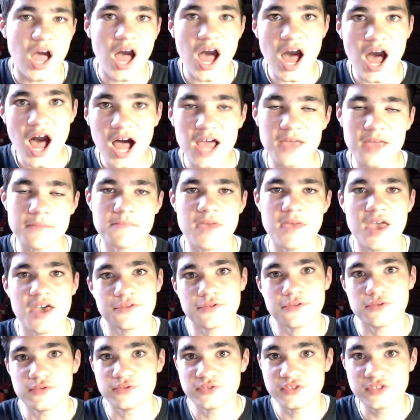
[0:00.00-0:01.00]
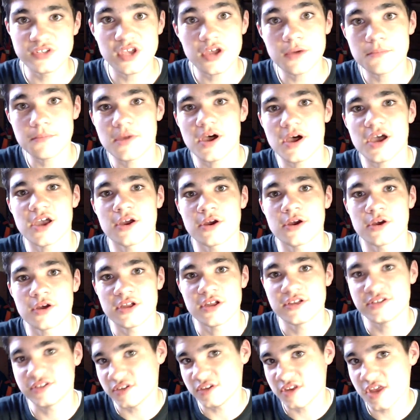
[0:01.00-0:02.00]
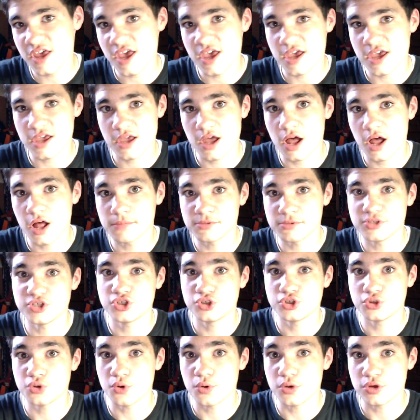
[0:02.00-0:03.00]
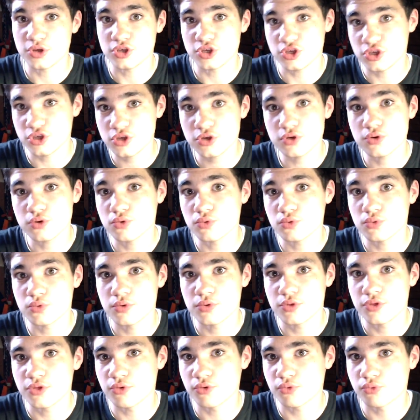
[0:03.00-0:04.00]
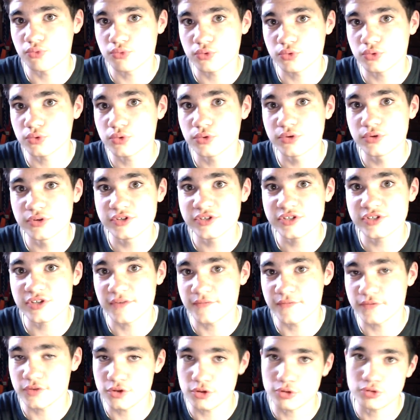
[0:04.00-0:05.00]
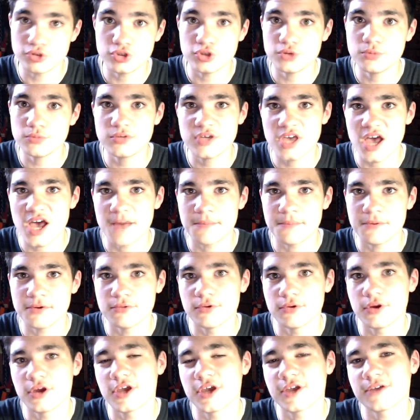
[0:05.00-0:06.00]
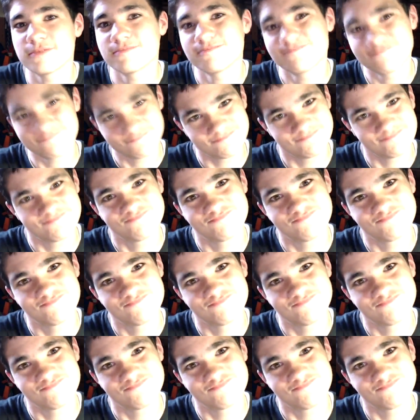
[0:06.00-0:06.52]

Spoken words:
I'm Matthew Supmeyer, and today I'll be showing you the rules of YouTube copyright.